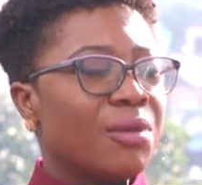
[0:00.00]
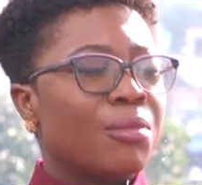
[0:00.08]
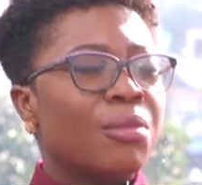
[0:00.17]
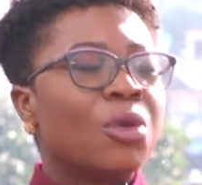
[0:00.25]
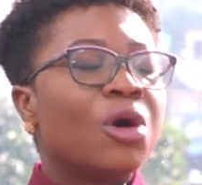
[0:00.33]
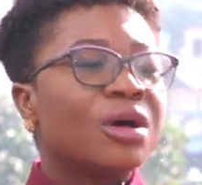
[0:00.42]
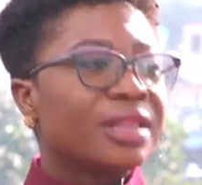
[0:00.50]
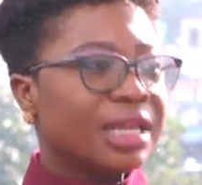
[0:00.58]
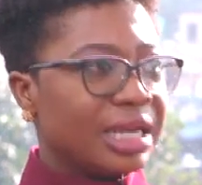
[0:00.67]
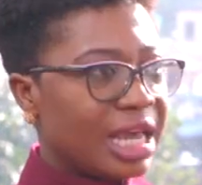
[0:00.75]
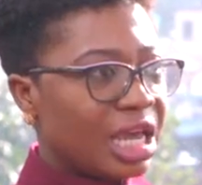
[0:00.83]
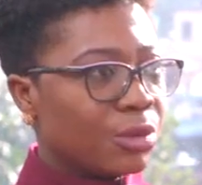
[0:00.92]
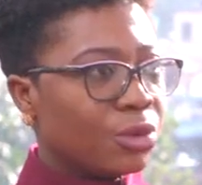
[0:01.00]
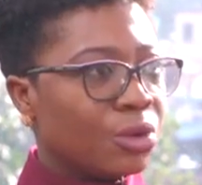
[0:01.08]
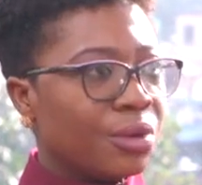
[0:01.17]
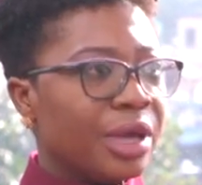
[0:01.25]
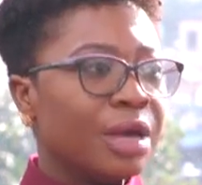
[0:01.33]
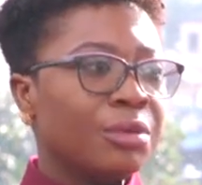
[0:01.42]
more than
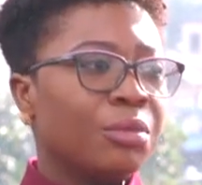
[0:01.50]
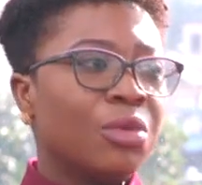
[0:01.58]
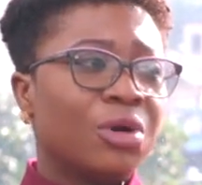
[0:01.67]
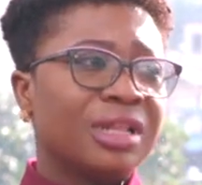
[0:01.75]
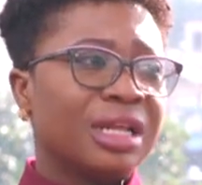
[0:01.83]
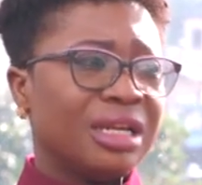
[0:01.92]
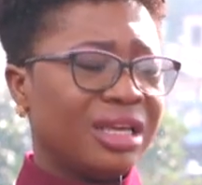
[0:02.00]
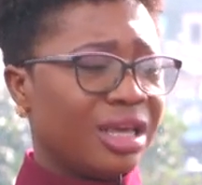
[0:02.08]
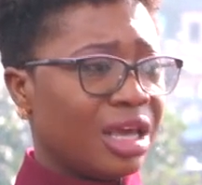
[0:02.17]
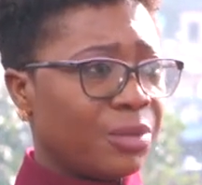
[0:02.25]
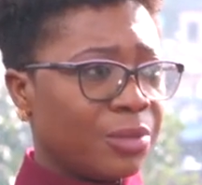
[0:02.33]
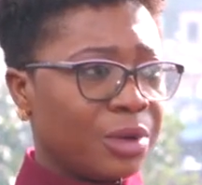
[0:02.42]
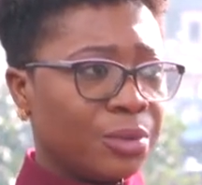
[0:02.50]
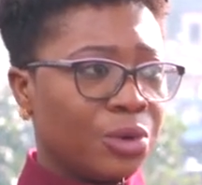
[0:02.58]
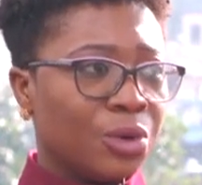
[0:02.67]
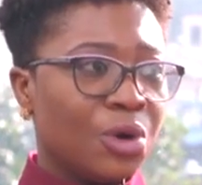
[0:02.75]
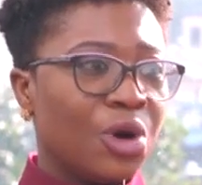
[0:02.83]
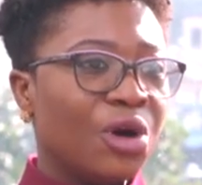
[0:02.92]
able and more than
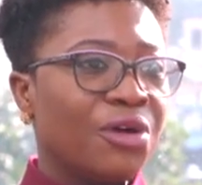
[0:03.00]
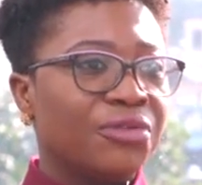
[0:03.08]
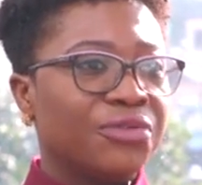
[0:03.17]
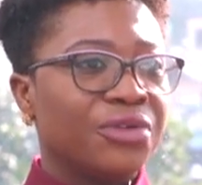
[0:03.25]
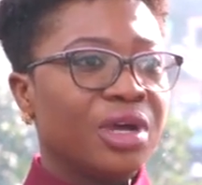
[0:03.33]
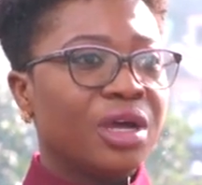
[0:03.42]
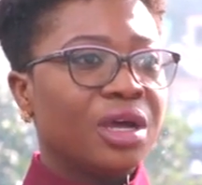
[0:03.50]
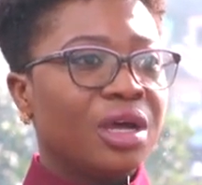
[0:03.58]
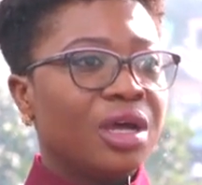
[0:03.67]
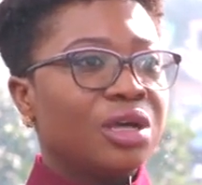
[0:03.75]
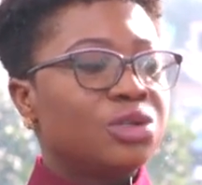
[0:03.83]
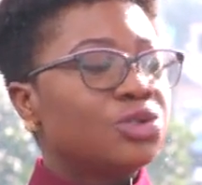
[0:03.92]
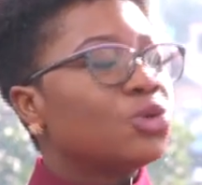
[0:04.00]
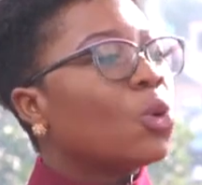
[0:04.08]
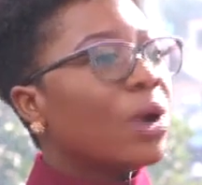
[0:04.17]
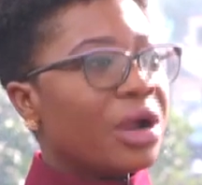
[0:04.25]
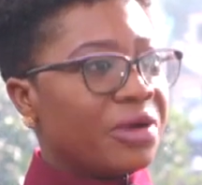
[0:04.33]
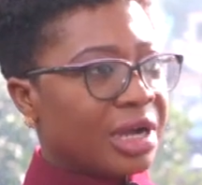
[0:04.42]
capable of
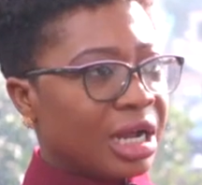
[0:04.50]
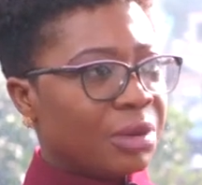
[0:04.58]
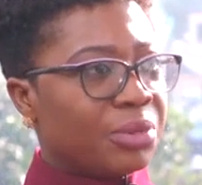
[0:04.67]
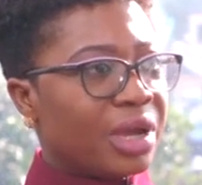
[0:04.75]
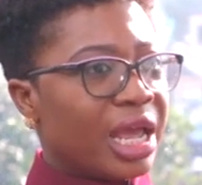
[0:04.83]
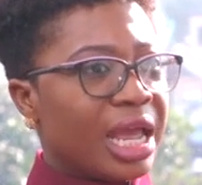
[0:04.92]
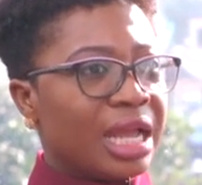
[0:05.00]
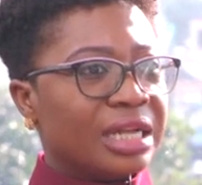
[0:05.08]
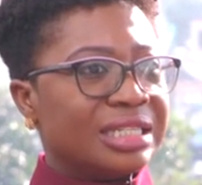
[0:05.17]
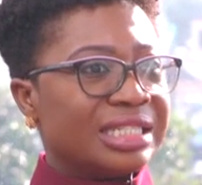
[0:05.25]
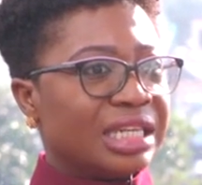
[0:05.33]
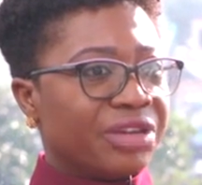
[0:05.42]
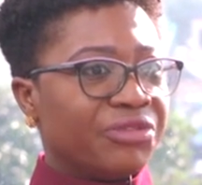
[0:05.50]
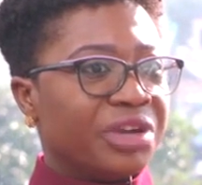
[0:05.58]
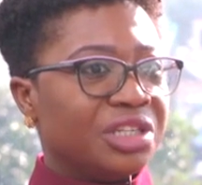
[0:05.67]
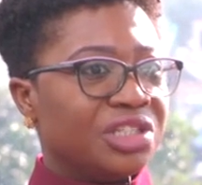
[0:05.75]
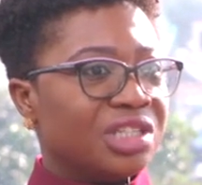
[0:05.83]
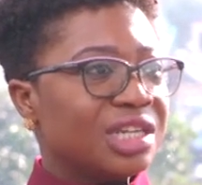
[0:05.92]
squaring up mm. and
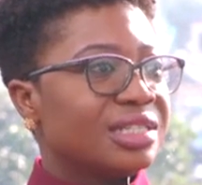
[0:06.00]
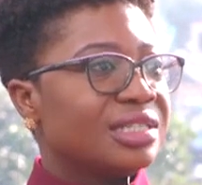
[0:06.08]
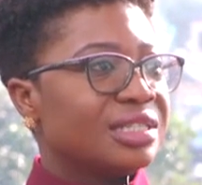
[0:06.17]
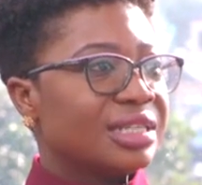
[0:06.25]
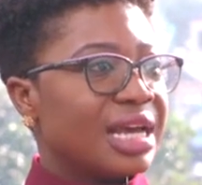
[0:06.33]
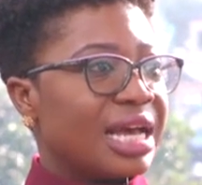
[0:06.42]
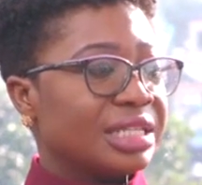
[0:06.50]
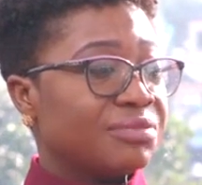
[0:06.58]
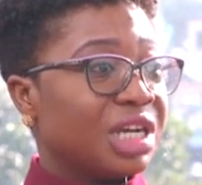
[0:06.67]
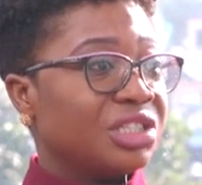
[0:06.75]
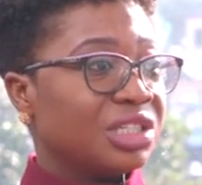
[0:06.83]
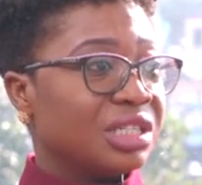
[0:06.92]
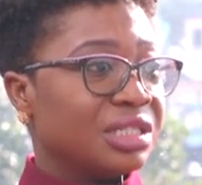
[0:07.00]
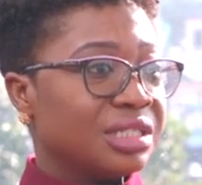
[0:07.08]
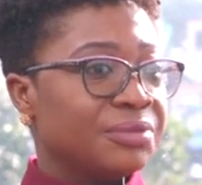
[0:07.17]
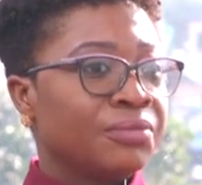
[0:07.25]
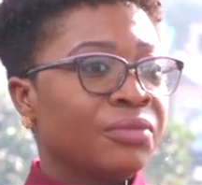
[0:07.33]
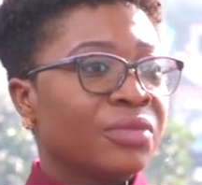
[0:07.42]
delivering just as much
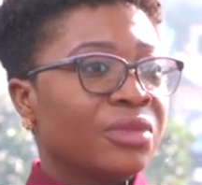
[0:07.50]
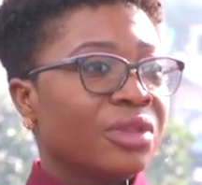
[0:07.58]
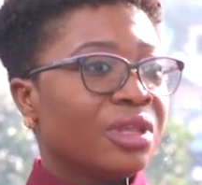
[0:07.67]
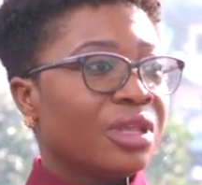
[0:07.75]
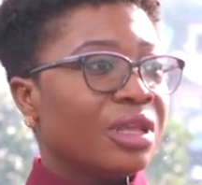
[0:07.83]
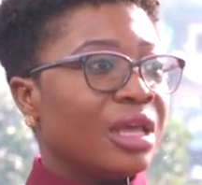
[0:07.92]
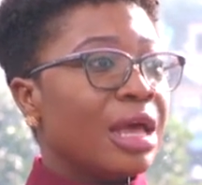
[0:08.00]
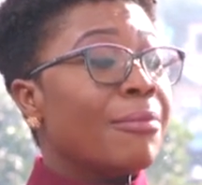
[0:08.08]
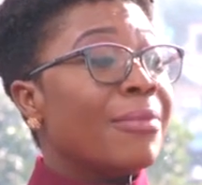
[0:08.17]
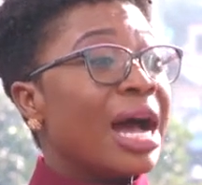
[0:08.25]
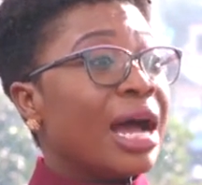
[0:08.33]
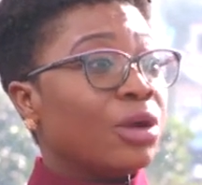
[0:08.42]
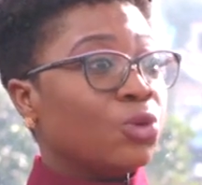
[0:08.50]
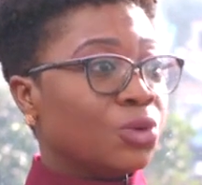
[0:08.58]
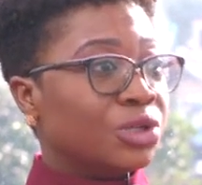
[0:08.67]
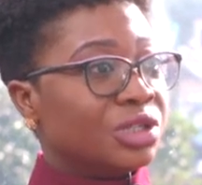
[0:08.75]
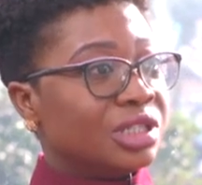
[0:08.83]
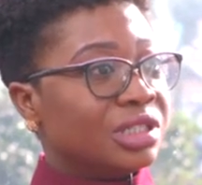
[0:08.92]
as a man
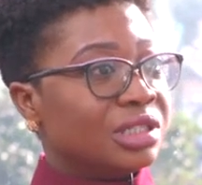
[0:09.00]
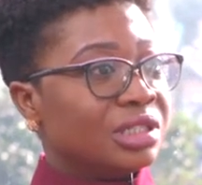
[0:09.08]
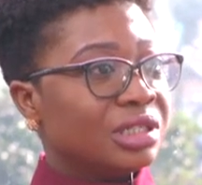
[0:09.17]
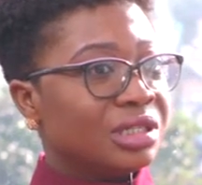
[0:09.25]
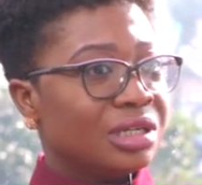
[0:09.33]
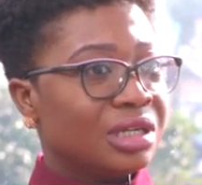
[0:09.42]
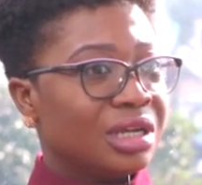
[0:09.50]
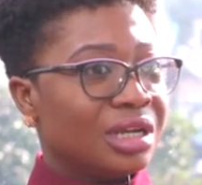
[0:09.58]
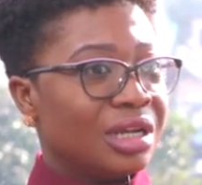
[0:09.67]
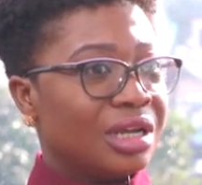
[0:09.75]
would. Fantastic.